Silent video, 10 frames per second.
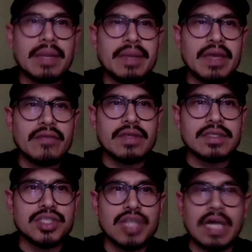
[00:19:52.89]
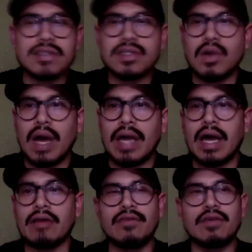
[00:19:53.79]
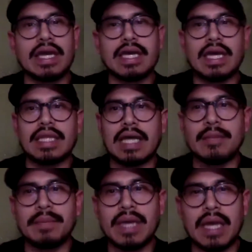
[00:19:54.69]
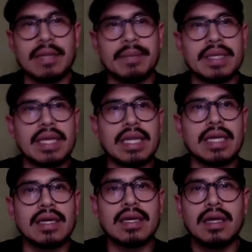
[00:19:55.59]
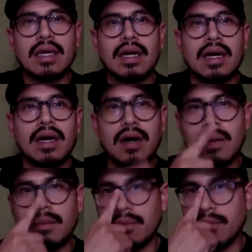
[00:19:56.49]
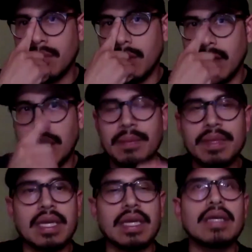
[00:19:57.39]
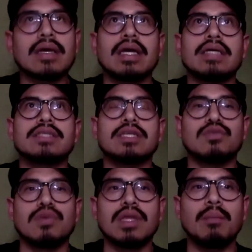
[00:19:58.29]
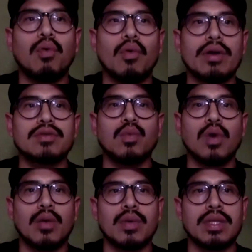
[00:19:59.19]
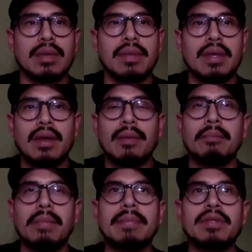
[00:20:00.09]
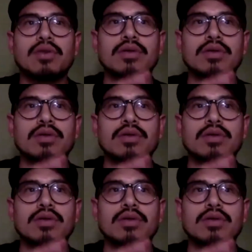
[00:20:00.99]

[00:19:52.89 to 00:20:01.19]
give this a shot. So I feel like at the beginning, um, it's really important to work with them. Maybe towards